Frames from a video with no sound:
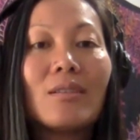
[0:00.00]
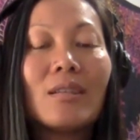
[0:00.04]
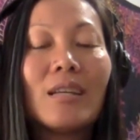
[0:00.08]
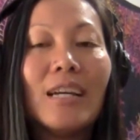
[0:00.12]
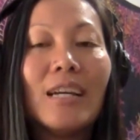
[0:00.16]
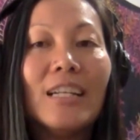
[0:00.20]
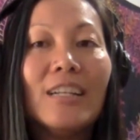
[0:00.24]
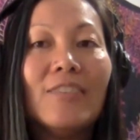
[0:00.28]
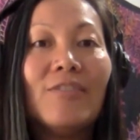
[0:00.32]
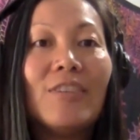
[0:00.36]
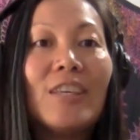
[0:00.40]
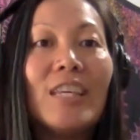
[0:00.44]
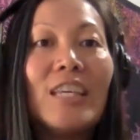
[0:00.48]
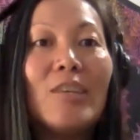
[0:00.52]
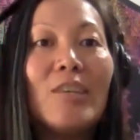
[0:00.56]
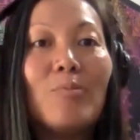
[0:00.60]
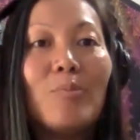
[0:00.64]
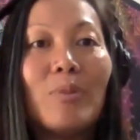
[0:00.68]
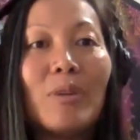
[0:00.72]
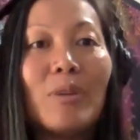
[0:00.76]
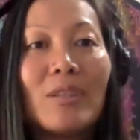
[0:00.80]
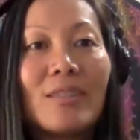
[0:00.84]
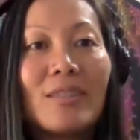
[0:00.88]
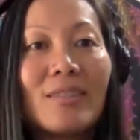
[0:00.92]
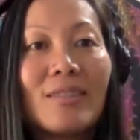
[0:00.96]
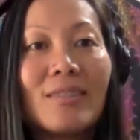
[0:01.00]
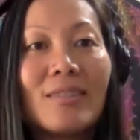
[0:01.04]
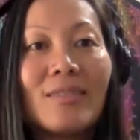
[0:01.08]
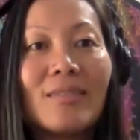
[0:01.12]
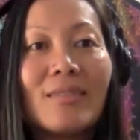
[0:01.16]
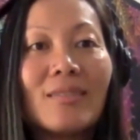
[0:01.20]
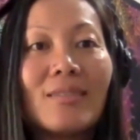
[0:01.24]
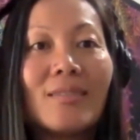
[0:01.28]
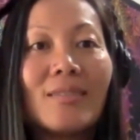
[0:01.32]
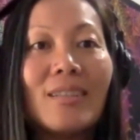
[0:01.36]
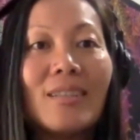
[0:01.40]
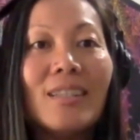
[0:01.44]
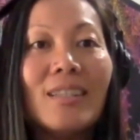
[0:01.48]
kind of keep
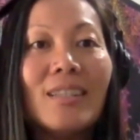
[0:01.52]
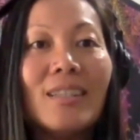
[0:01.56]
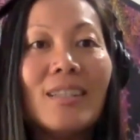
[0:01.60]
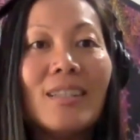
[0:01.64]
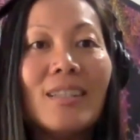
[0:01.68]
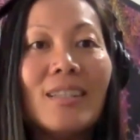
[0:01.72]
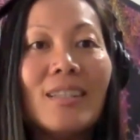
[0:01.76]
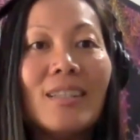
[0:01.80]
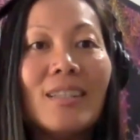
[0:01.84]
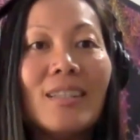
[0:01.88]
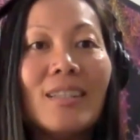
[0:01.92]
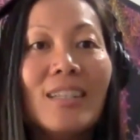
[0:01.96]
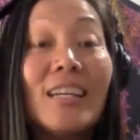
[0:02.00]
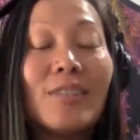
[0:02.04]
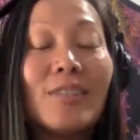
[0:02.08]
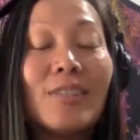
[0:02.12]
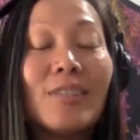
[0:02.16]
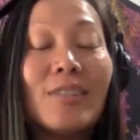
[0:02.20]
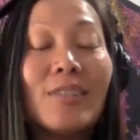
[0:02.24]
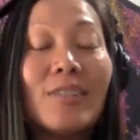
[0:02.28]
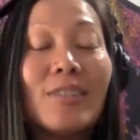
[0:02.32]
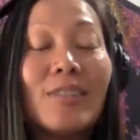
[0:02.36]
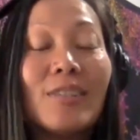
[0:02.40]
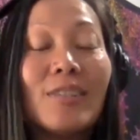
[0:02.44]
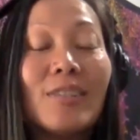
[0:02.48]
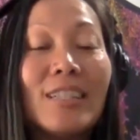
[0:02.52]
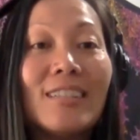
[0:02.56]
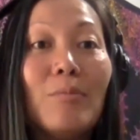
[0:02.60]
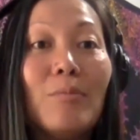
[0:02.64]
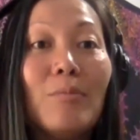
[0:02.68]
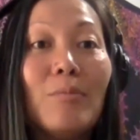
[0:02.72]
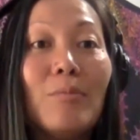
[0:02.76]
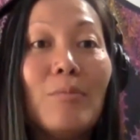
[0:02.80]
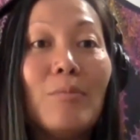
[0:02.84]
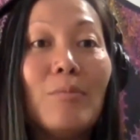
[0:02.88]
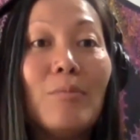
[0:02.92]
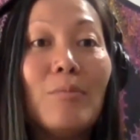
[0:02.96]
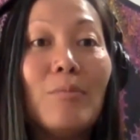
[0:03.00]
us in integrity and
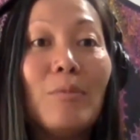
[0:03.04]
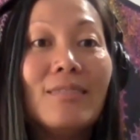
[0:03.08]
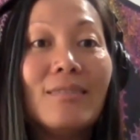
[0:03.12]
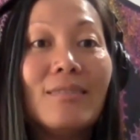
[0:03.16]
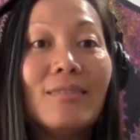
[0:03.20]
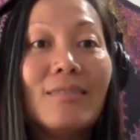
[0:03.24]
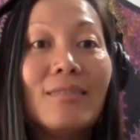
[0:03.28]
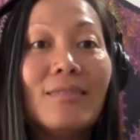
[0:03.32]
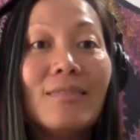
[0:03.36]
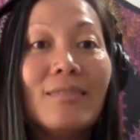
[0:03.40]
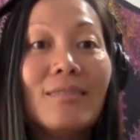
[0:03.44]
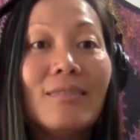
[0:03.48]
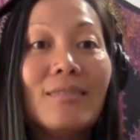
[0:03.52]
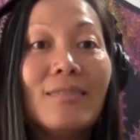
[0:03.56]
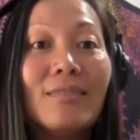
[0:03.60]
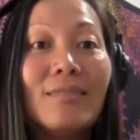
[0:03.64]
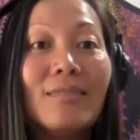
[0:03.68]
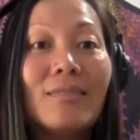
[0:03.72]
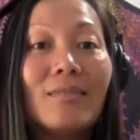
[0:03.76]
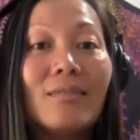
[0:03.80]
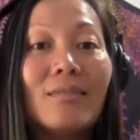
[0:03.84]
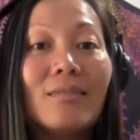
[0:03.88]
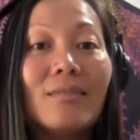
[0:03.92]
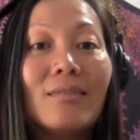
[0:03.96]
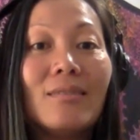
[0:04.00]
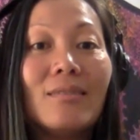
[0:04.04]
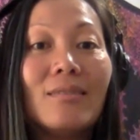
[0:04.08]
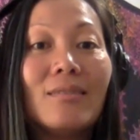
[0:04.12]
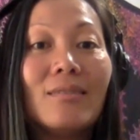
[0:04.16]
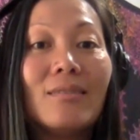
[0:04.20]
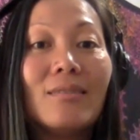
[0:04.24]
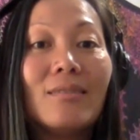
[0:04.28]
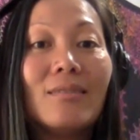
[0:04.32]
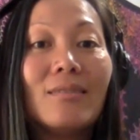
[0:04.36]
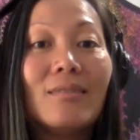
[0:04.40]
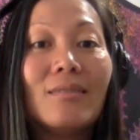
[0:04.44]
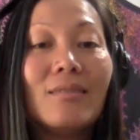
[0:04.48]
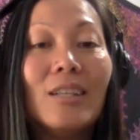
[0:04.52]
alignment.
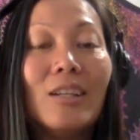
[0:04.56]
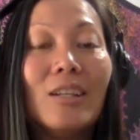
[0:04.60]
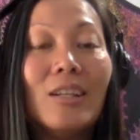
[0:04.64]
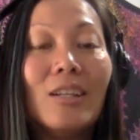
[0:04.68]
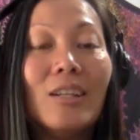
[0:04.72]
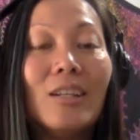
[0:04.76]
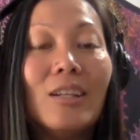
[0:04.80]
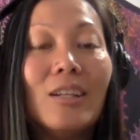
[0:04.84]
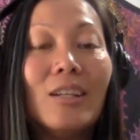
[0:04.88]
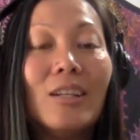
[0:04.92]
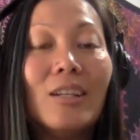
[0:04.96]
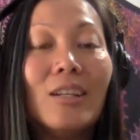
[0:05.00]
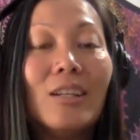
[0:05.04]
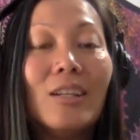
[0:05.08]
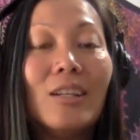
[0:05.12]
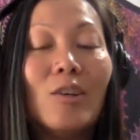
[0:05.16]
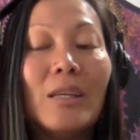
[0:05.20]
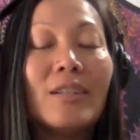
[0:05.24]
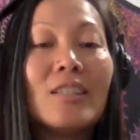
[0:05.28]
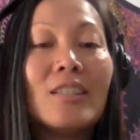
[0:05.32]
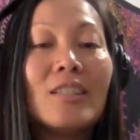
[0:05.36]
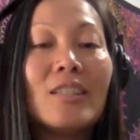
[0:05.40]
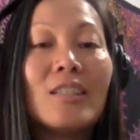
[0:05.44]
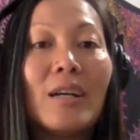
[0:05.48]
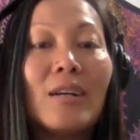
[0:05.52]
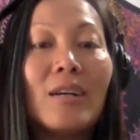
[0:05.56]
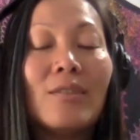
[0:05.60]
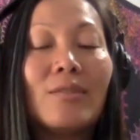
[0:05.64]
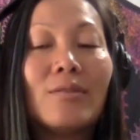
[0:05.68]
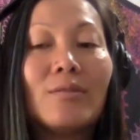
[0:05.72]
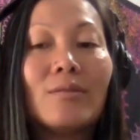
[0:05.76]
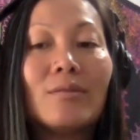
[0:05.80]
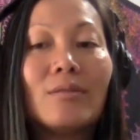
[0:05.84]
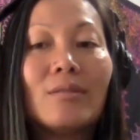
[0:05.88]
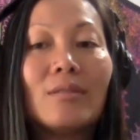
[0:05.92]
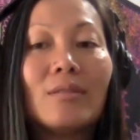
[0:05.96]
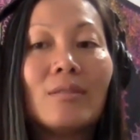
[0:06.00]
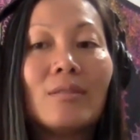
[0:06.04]
You know, being honest
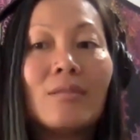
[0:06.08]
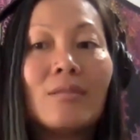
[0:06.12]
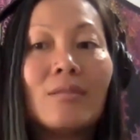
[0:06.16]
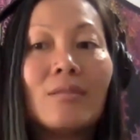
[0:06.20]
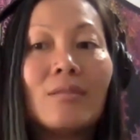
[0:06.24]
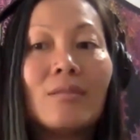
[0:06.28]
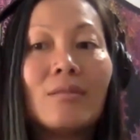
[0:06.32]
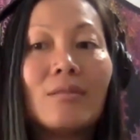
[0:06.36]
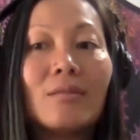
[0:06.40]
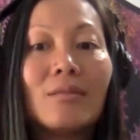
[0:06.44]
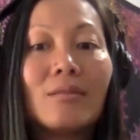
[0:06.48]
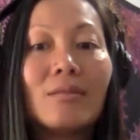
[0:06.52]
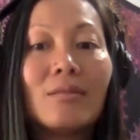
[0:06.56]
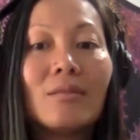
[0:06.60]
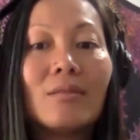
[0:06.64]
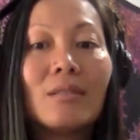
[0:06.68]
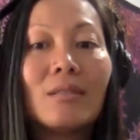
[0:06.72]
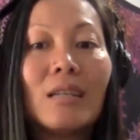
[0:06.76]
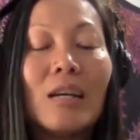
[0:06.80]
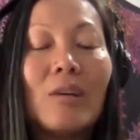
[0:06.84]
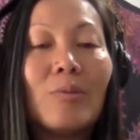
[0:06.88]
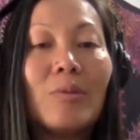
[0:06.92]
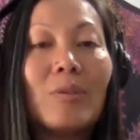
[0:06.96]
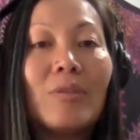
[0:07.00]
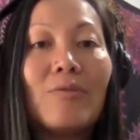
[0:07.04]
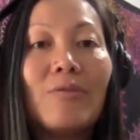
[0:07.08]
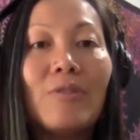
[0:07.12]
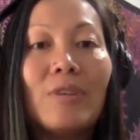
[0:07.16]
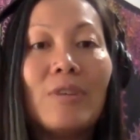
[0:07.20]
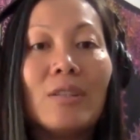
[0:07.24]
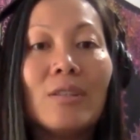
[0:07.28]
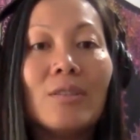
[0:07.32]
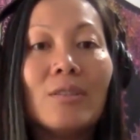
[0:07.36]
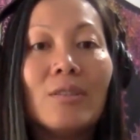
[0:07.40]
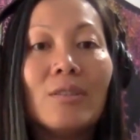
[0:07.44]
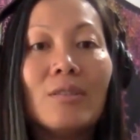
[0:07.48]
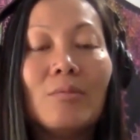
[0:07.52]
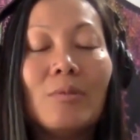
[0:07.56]
about how we
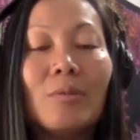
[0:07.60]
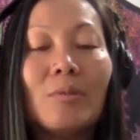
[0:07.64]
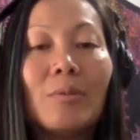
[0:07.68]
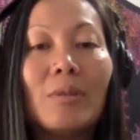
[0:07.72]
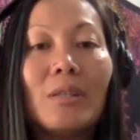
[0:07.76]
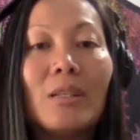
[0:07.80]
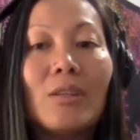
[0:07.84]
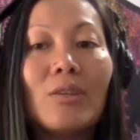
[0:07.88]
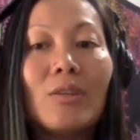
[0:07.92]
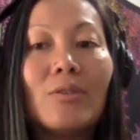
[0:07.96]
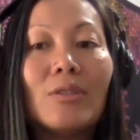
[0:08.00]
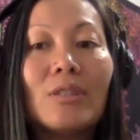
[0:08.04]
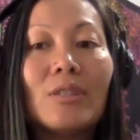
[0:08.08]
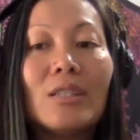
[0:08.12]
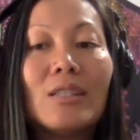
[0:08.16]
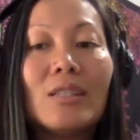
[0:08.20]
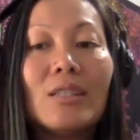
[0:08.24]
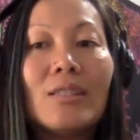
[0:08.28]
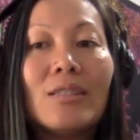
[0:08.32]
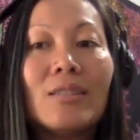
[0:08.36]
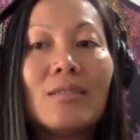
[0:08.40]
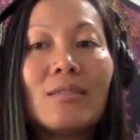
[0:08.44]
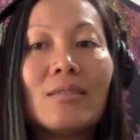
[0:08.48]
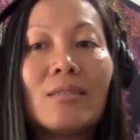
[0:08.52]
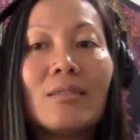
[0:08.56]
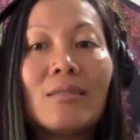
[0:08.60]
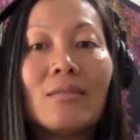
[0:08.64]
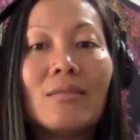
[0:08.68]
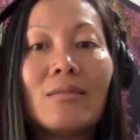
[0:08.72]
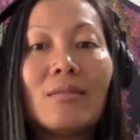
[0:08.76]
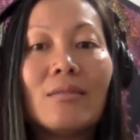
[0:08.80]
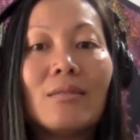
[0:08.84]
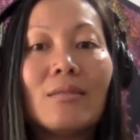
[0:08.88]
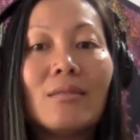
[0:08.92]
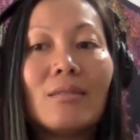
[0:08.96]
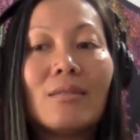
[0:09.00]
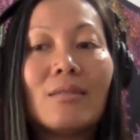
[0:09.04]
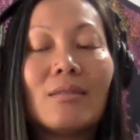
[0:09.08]
feel, what we notice,
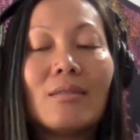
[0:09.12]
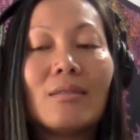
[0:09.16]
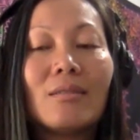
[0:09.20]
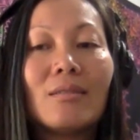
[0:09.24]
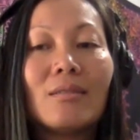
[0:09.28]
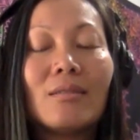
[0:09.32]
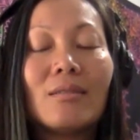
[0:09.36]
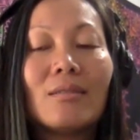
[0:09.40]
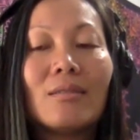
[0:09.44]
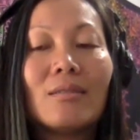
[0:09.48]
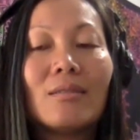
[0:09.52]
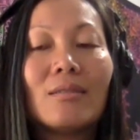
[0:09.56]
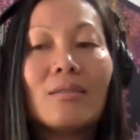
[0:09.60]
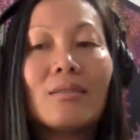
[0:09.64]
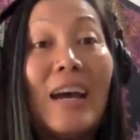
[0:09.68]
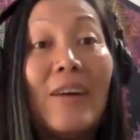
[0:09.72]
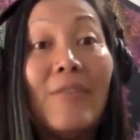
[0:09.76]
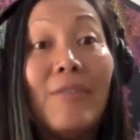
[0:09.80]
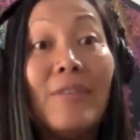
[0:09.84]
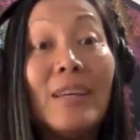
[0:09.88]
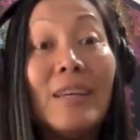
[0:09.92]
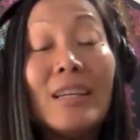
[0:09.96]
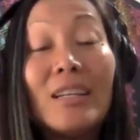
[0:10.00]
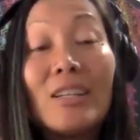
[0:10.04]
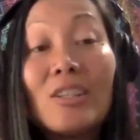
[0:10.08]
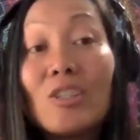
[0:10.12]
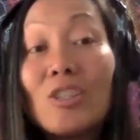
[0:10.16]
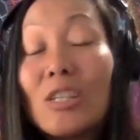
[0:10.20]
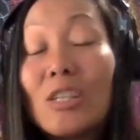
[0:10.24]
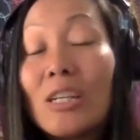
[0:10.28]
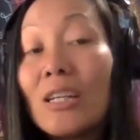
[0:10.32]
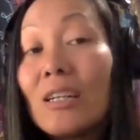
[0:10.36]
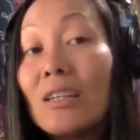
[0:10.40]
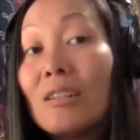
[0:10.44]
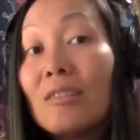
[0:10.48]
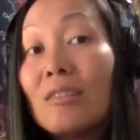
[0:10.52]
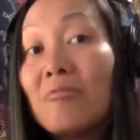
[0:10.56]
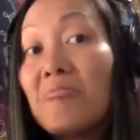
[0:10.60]
having a
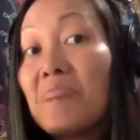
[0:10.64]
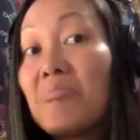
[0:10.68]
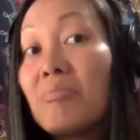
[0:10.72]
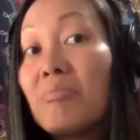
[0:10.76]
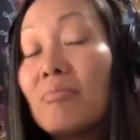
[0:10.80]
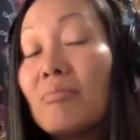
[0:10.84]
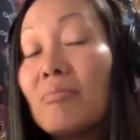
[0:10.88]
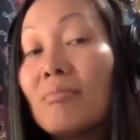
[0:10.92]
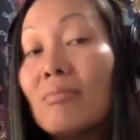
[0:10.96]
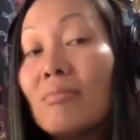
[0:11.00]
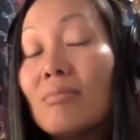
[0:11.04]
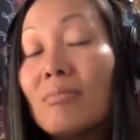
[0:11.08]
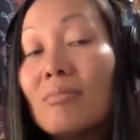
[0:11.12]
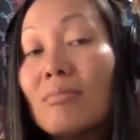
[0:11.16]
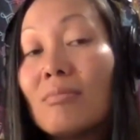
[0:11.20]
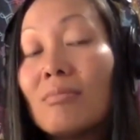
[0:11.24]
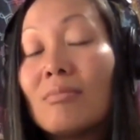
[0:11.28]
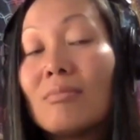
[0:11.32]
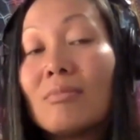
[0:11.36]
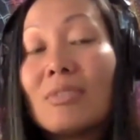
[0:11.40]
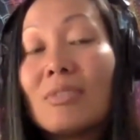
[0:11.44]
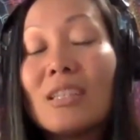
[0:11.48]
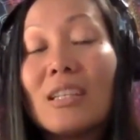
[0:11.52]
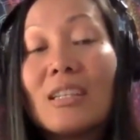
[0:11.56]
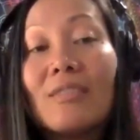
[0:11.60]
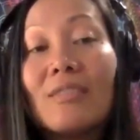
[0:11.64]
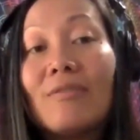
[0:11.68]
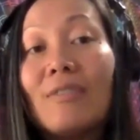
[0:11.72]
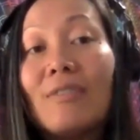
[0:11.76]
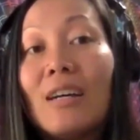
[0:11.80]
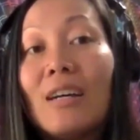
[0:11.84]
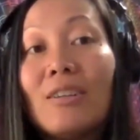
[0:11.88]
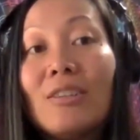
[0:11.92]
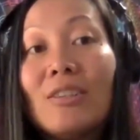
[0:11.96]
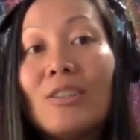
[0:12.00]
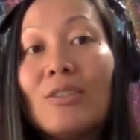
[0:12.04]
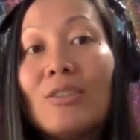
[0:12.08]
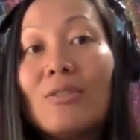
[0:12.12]
shared set of
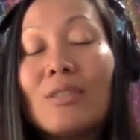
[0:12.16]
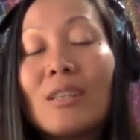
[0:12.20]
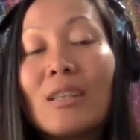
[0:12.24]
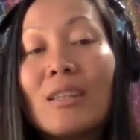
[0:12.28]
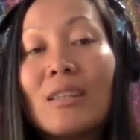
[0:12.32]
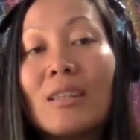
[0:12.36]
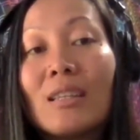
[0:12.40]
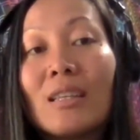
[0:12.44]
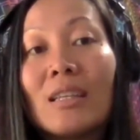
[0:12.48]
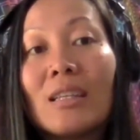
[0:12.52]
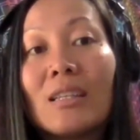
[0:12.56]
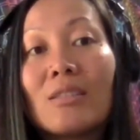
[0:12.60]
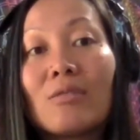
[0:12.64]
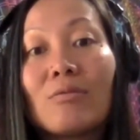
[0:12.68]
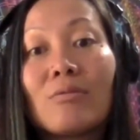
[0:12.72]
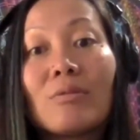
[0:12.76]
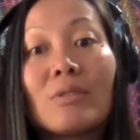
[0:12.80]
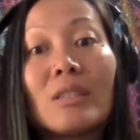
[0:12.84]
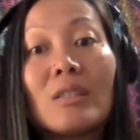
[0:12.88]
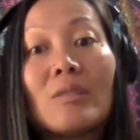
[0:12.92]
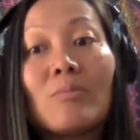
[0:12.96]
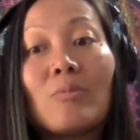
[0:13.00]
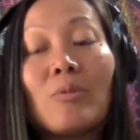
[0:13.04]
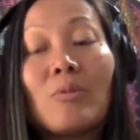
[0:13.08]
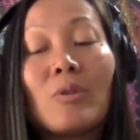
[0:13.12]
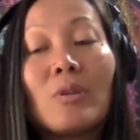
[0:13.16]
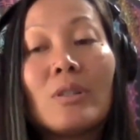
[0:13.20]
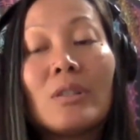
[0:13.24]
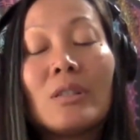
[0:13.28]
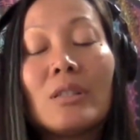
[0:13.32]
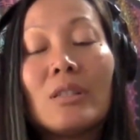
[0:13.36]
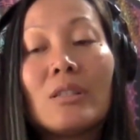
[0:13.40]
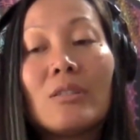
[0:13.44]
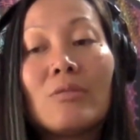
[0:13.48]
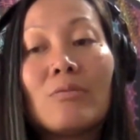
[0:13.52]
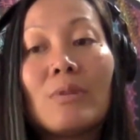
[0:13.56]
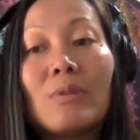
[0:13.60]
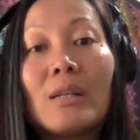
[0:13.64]
values, I think is really
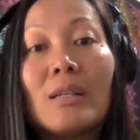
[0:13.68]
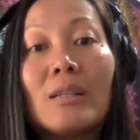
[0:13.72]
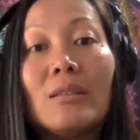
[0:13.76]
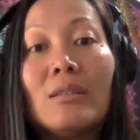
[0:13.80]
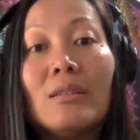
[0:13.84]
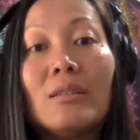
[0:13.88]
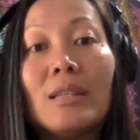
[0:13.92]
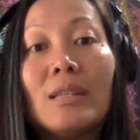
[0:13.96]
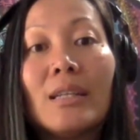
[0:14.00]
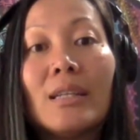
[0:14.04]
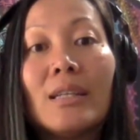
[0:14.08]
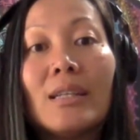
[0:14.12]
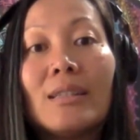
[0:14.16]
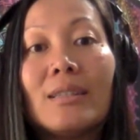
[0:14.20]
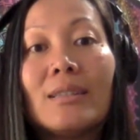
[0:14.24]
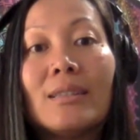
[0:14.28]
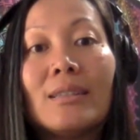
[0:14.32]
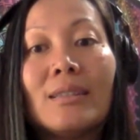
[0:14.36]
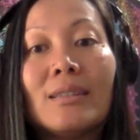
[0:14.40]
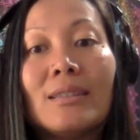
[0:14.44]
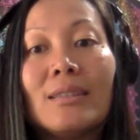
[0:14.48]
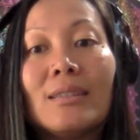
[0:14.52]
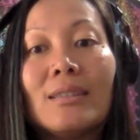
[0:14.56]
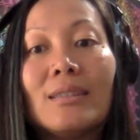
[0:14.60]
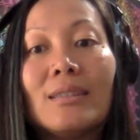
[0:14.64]
important as well. Like,